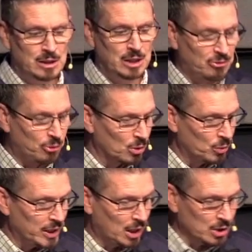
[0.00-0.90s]
And
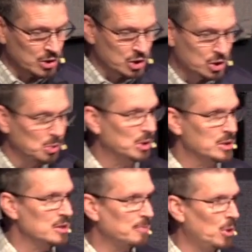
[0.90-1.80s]
therefore, we are
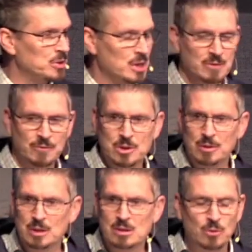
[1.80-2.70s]
stewards. As Paul says in
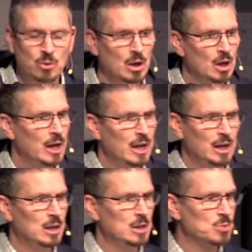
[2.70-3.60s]
1 Corinthians 4,
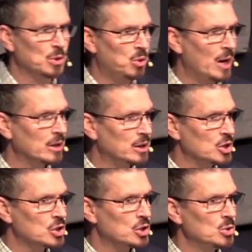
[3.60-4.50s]
it, it is required
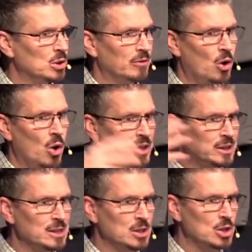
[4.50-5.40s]
that a steward, of all
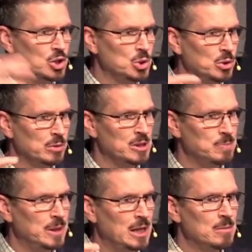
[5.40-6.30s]
the things that a steward
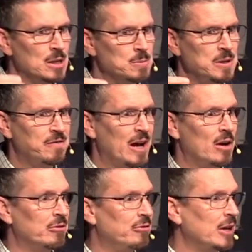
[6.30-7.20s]
must be, he must be
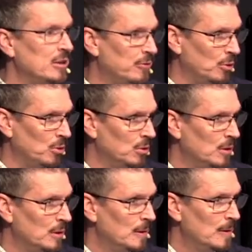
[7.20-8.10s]
found faithful.
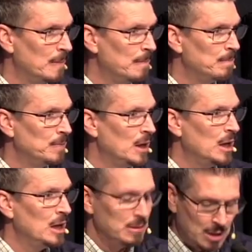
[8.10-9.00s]

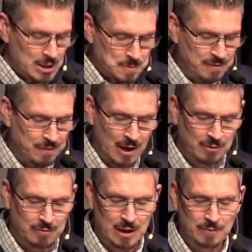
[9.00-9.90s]
He must be
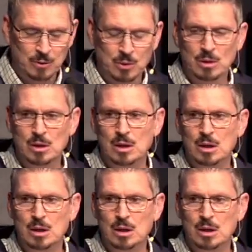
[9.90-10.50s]
found faithful.